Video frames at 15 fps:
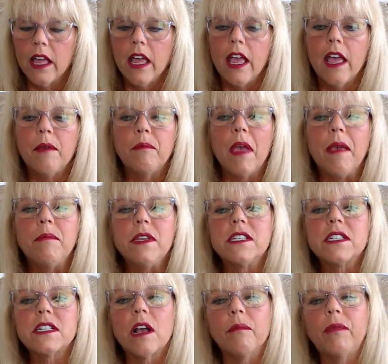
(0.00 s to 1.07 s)
It may be
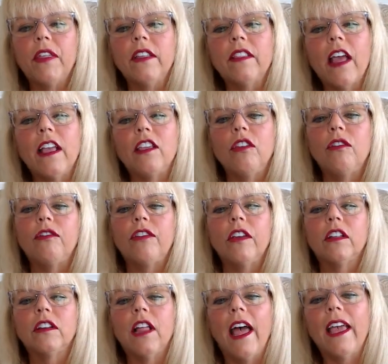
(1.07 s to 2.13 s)
something that you
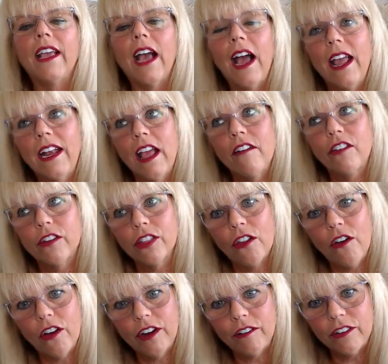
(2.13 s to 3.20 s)
feel like, I never
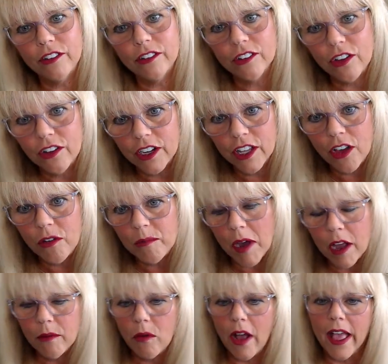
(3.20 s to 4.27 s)
thought it was going to go
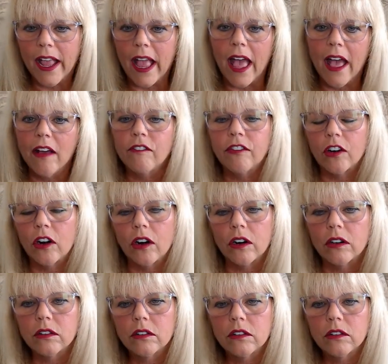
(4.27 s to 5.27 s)
my way ever.